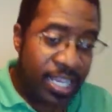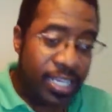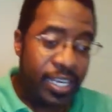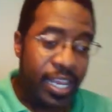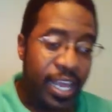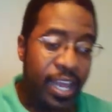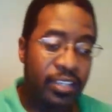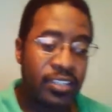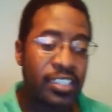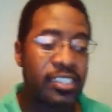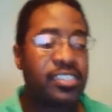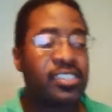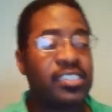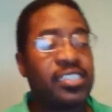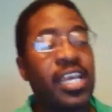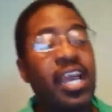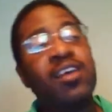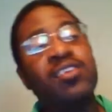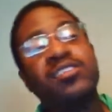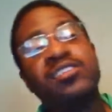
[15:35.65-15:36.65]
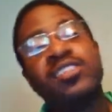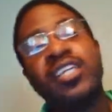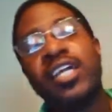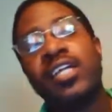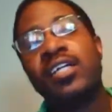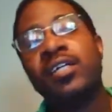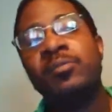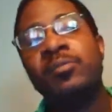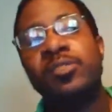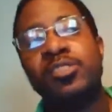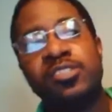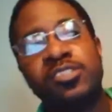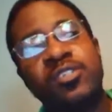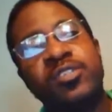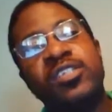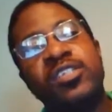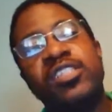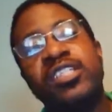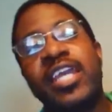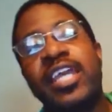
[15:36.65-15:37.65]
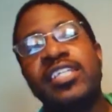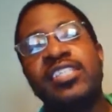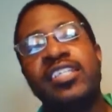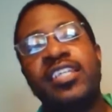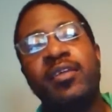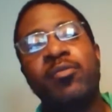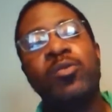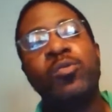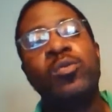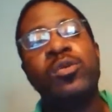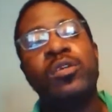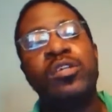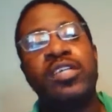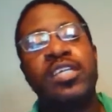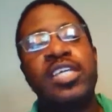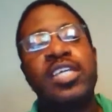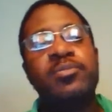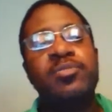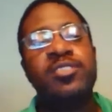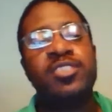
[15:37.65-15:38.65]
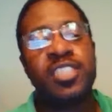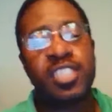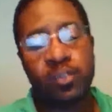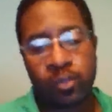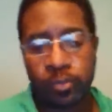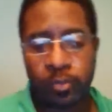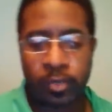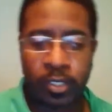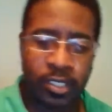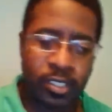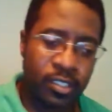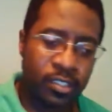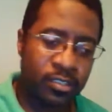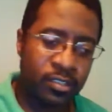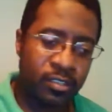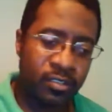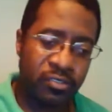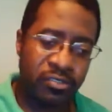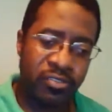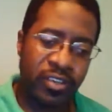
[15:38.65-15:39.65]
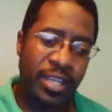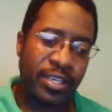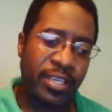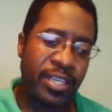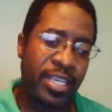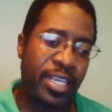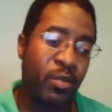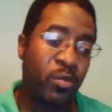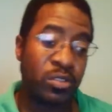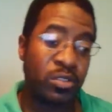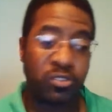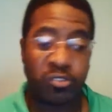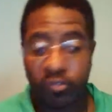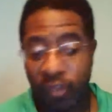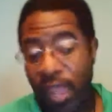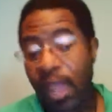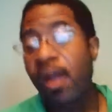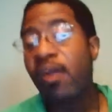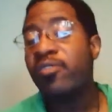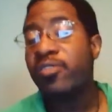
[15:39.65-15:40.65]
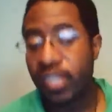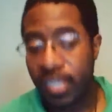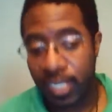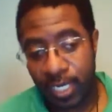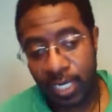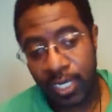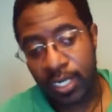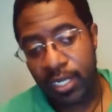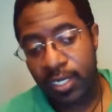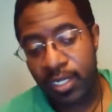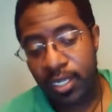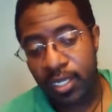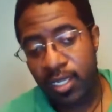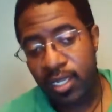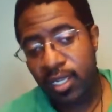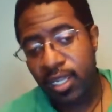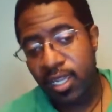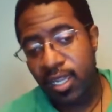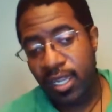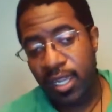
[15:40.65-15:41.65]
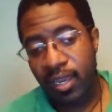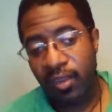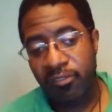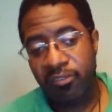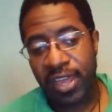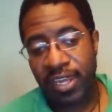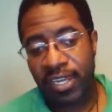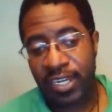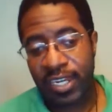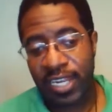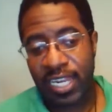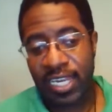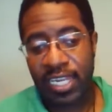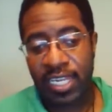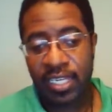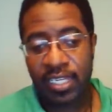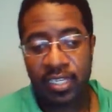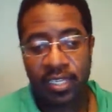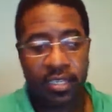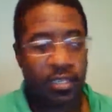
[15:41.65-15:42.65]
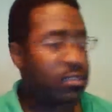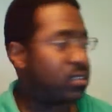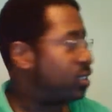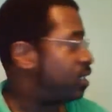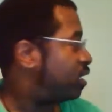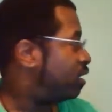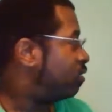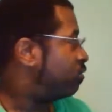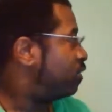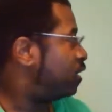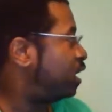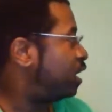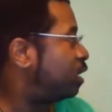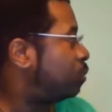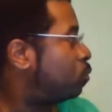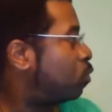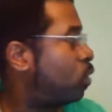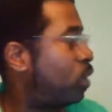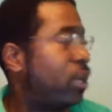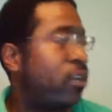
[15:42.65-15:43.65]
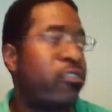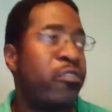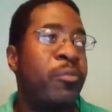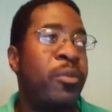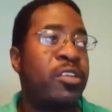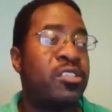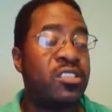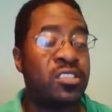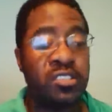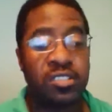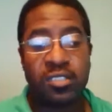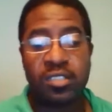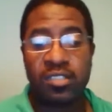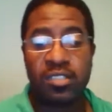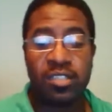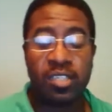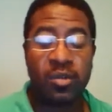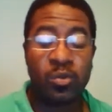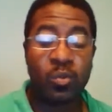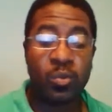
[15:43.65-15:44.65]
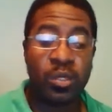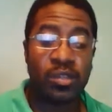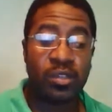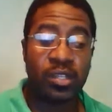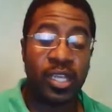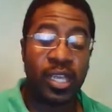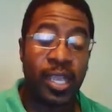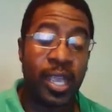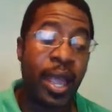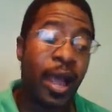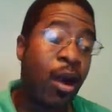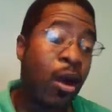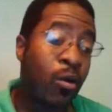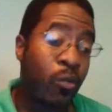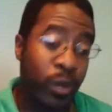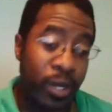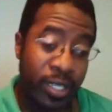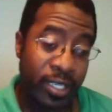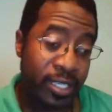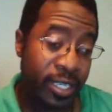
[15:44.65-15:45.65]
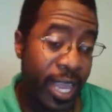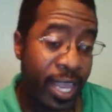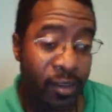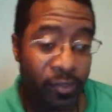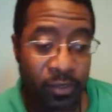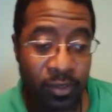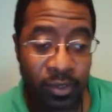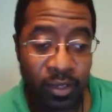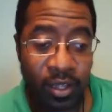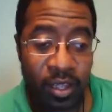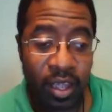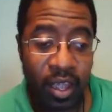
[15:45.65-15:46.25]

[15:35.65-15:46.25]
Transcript: Now, this sounds like a mysterious case that they would want to keep secret because of the fact that he was found dead, and the fact that they didn't give any more information than what they had already given